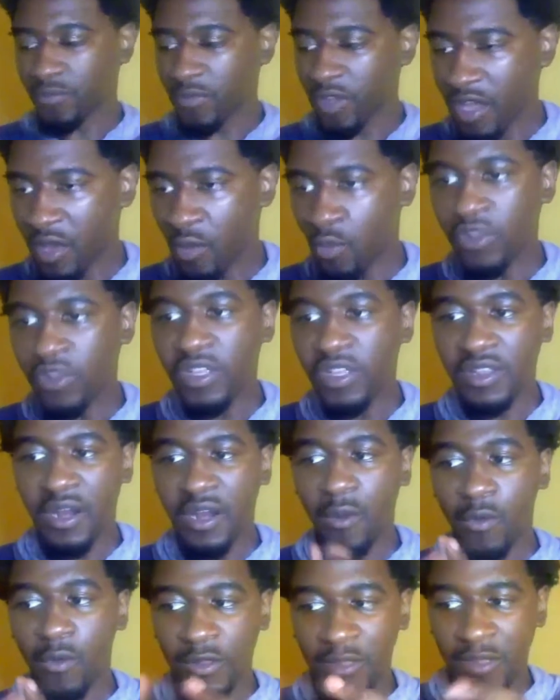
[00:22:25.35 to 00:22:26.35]
And one thing that I
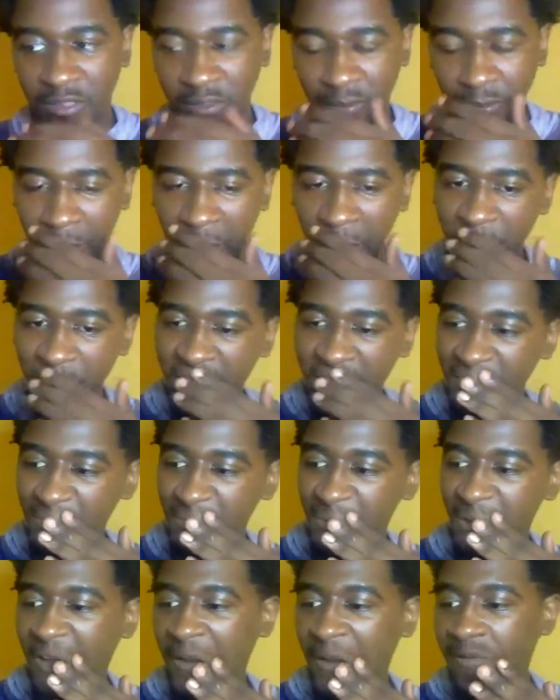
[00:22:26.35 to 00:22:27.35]
wanted to explain when I
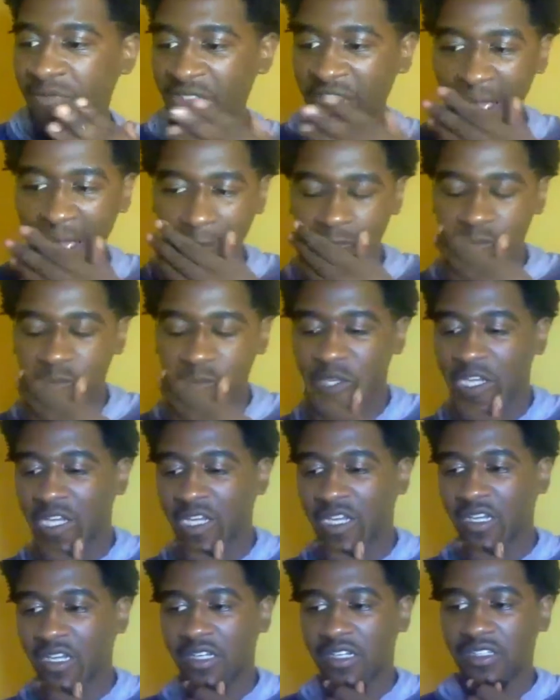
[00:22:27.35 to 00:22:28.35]
brought up that
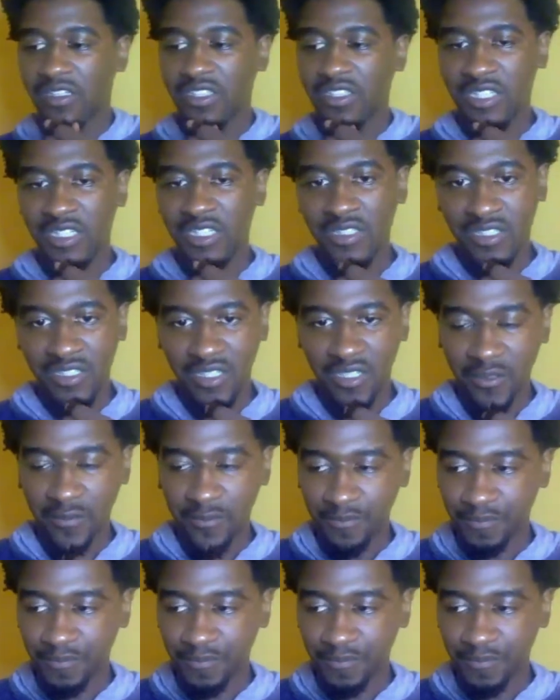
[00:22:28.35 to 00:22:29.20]
sensing